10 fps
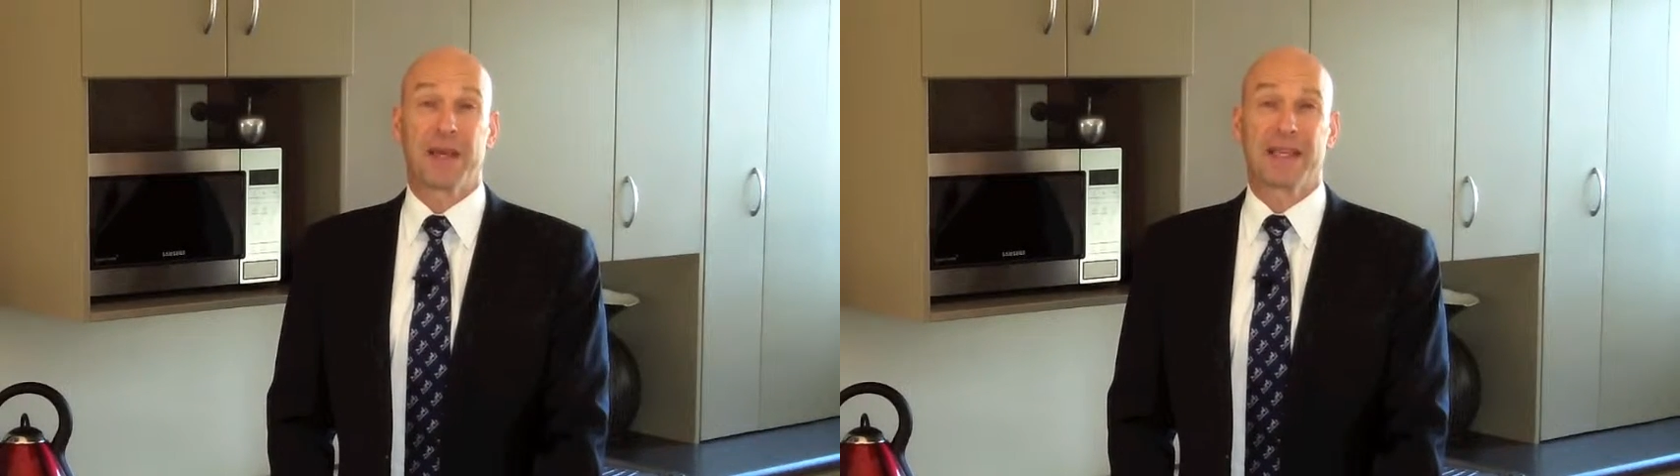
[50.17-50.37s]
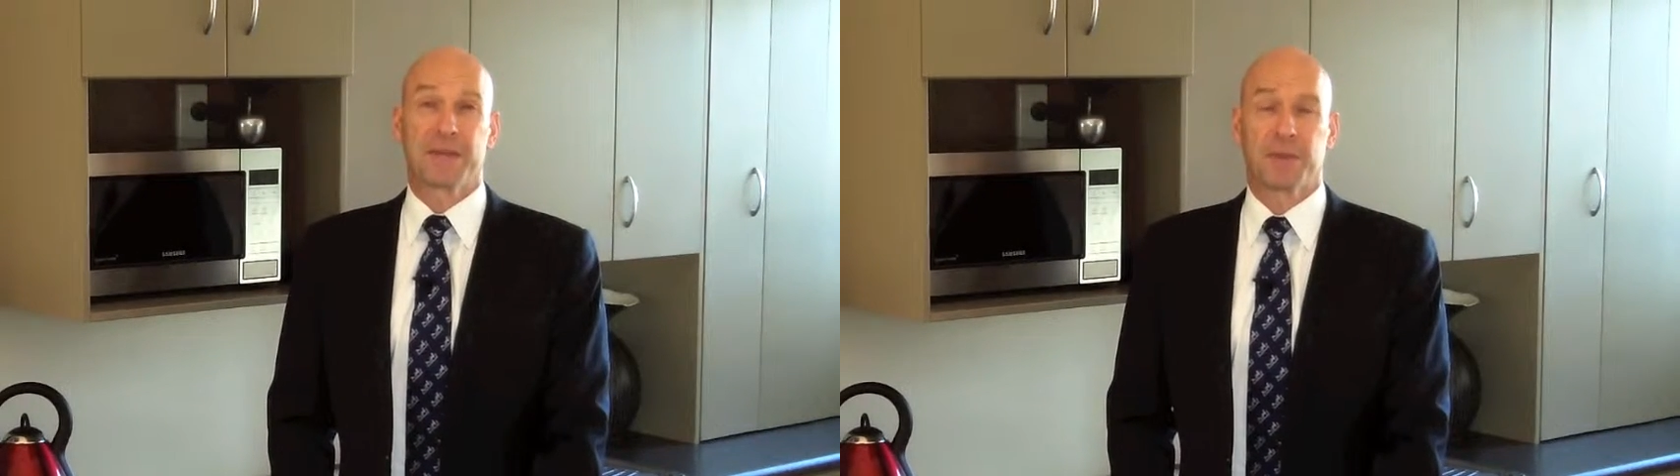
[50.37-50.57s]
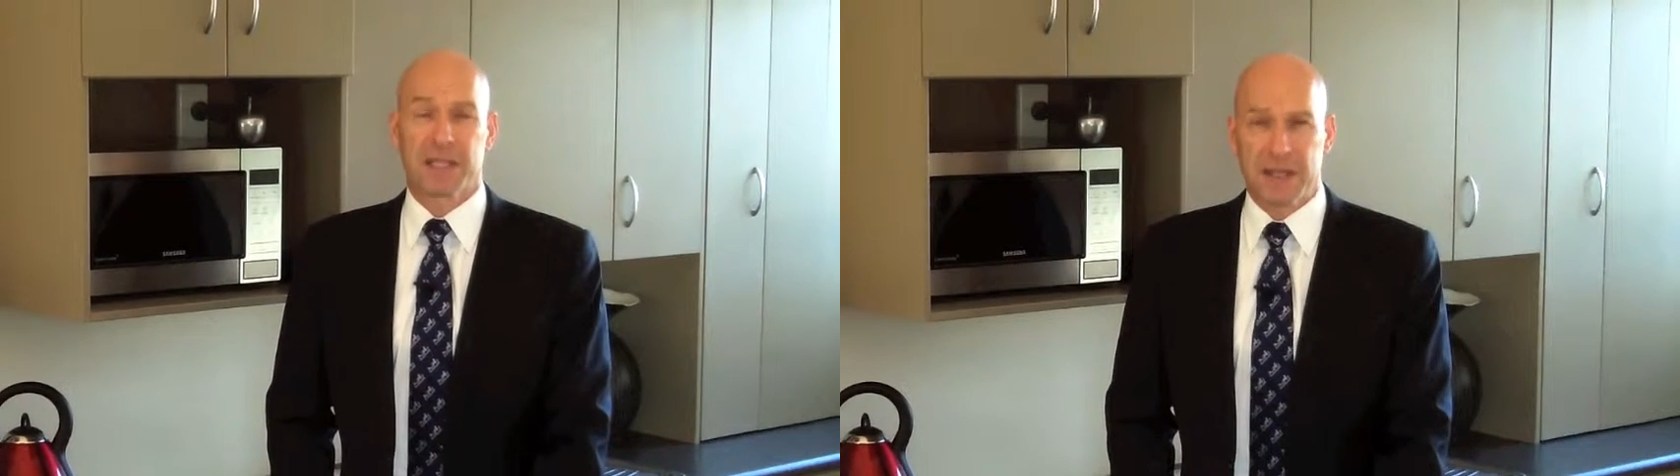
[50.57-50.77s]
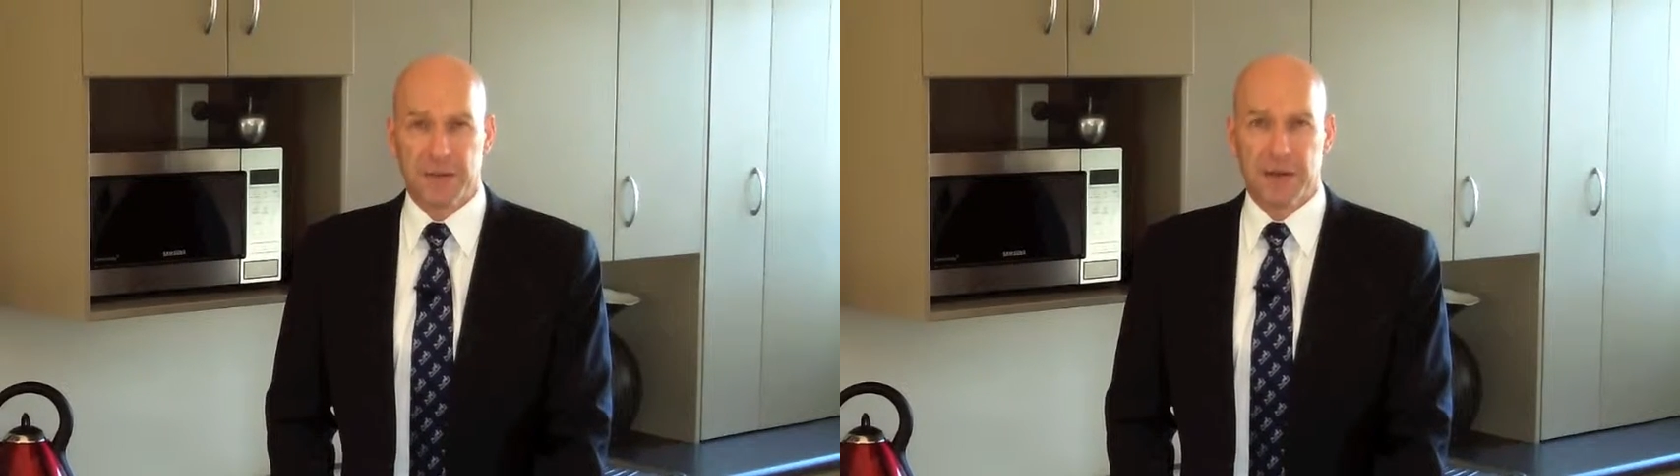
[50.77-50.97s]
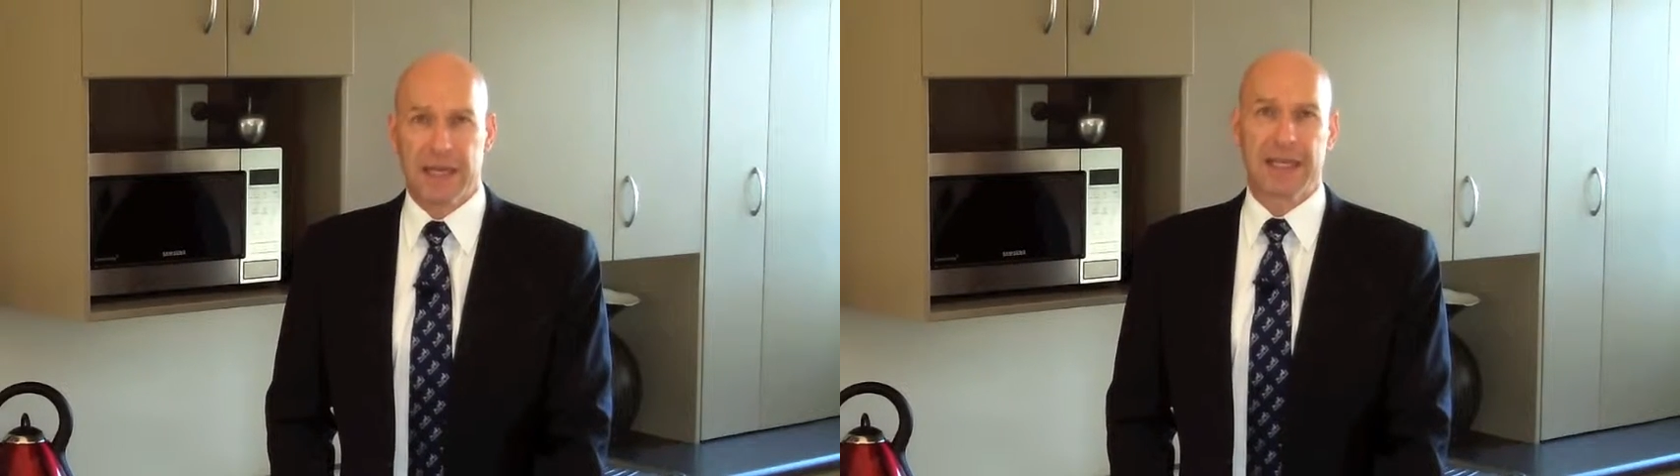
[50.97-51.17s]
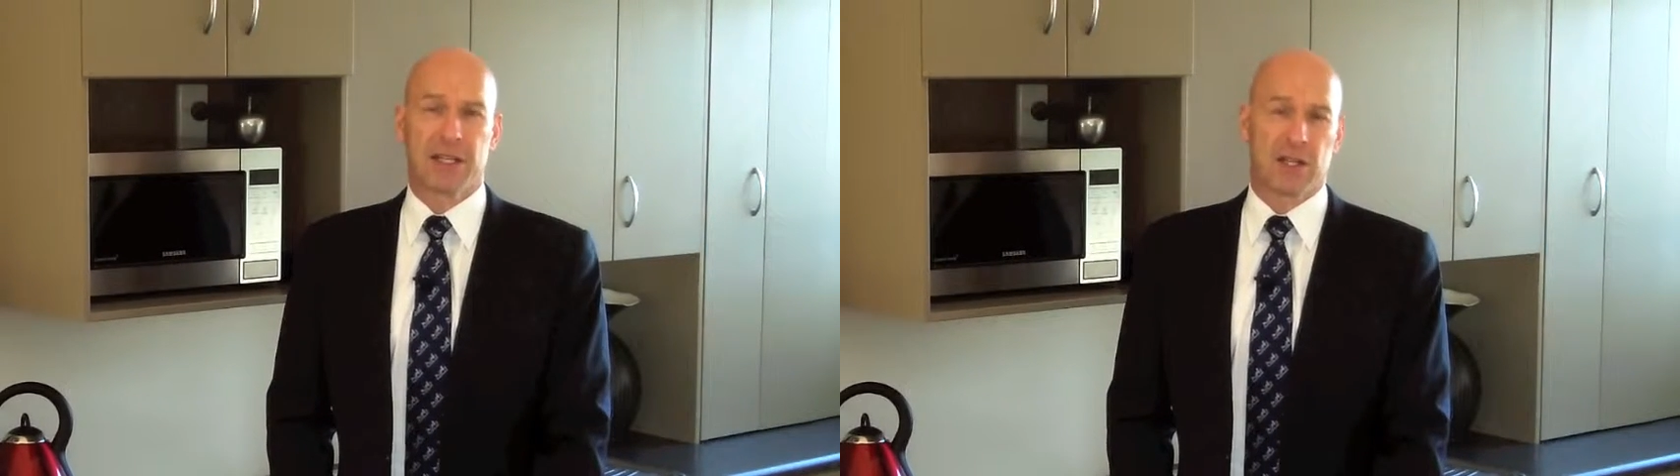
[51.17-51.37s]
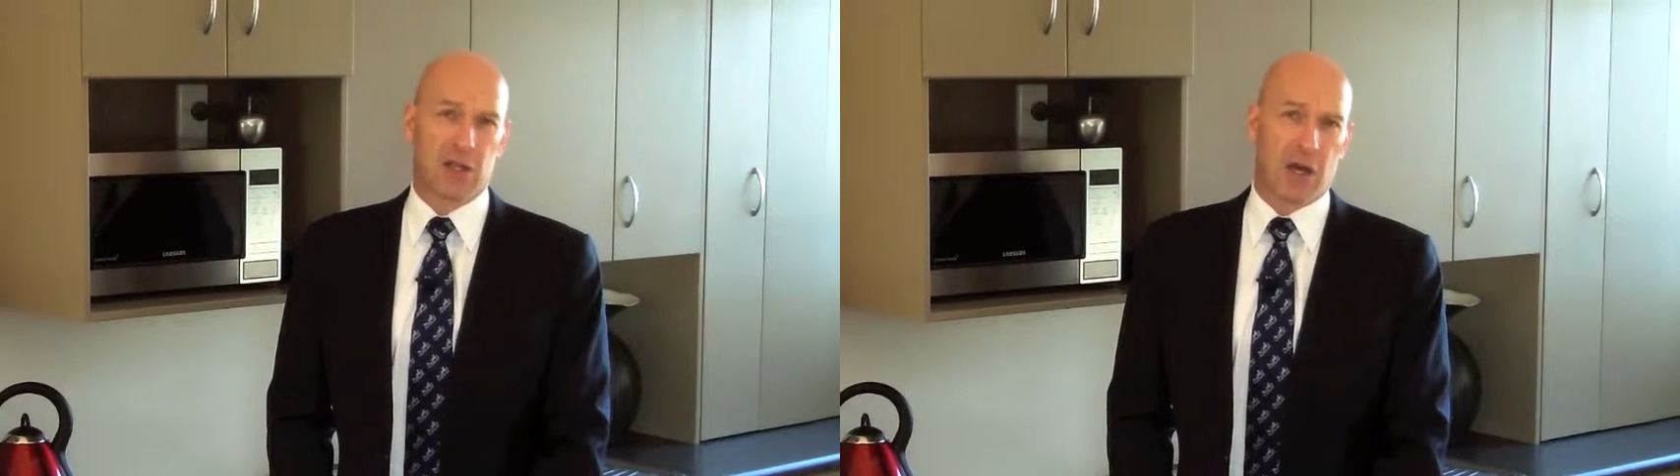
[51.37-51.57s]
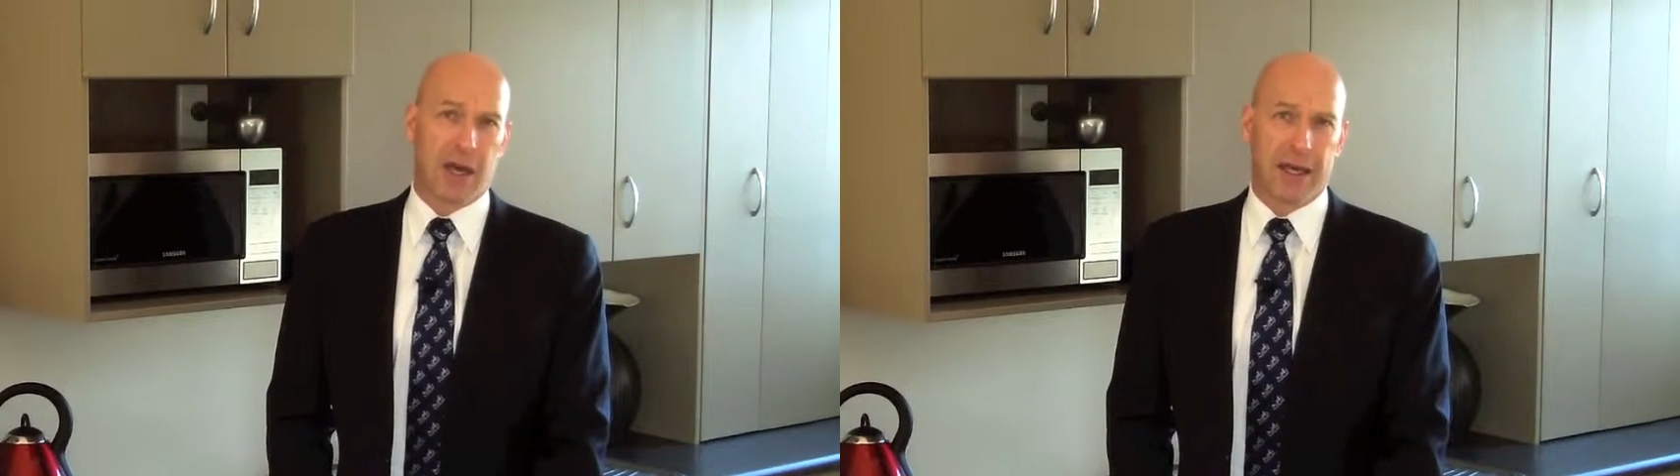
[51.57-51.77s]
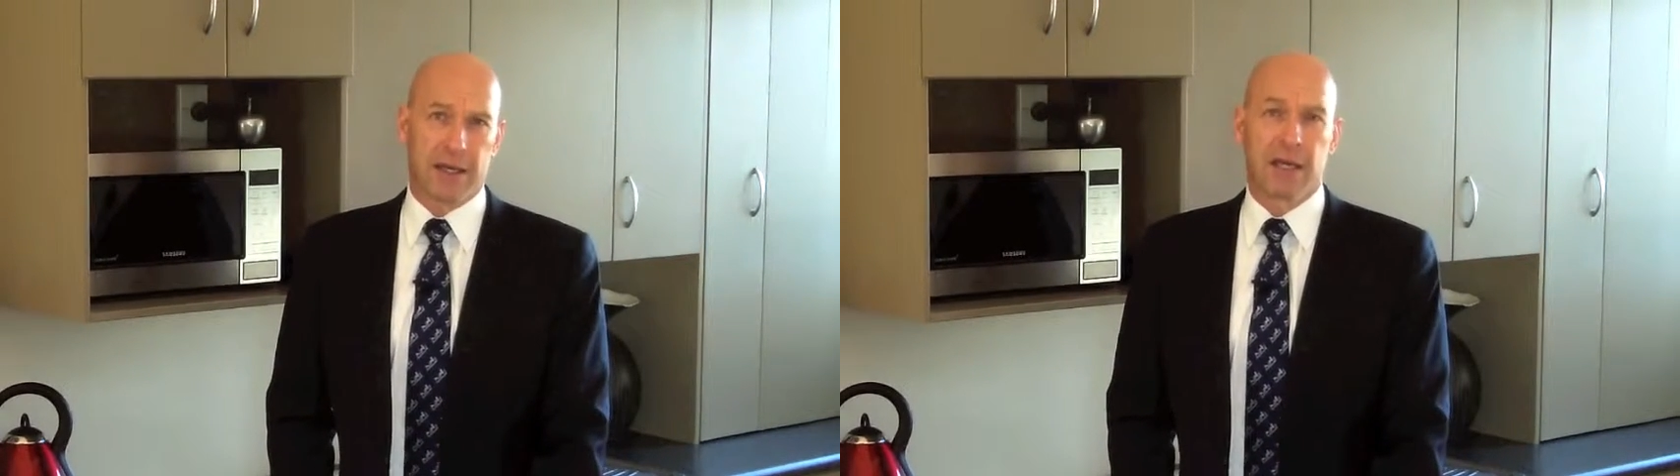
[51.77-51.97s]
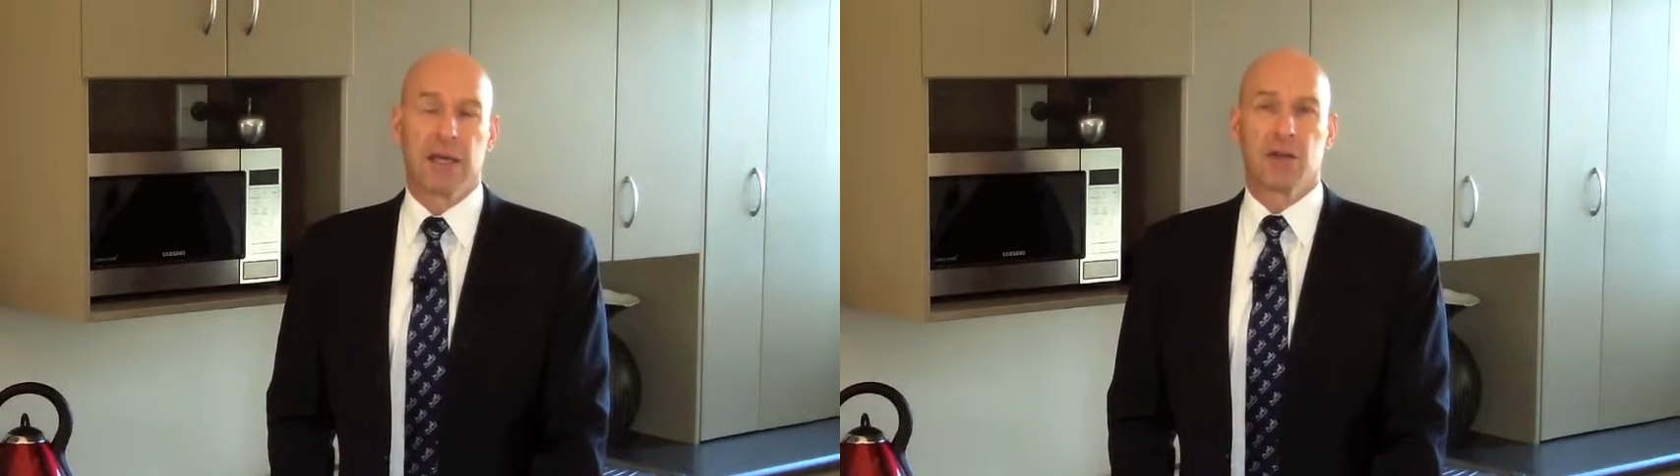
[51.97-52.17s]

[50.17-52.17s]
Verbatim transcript: been specifically designed